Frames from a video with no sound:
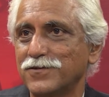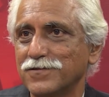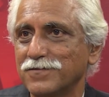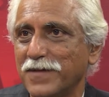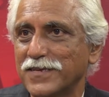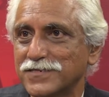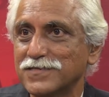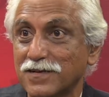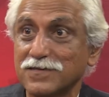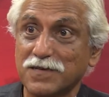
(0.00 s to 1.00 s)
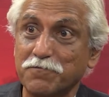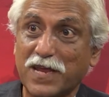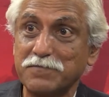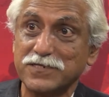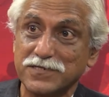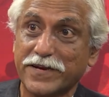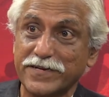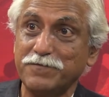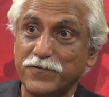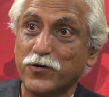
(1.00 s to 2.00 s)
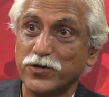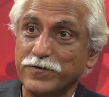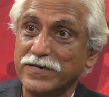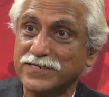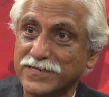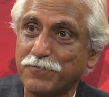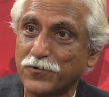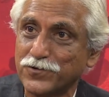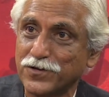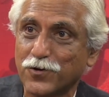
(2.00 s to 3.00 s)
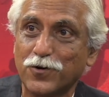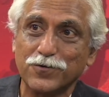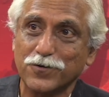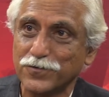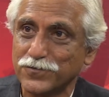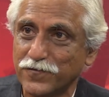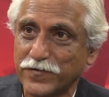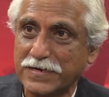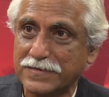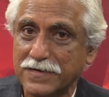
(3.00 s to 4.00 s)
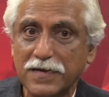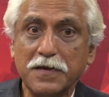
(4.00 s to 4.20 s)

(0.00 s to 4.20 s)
matches are sometimes decided before you even step onto the court or onto the field.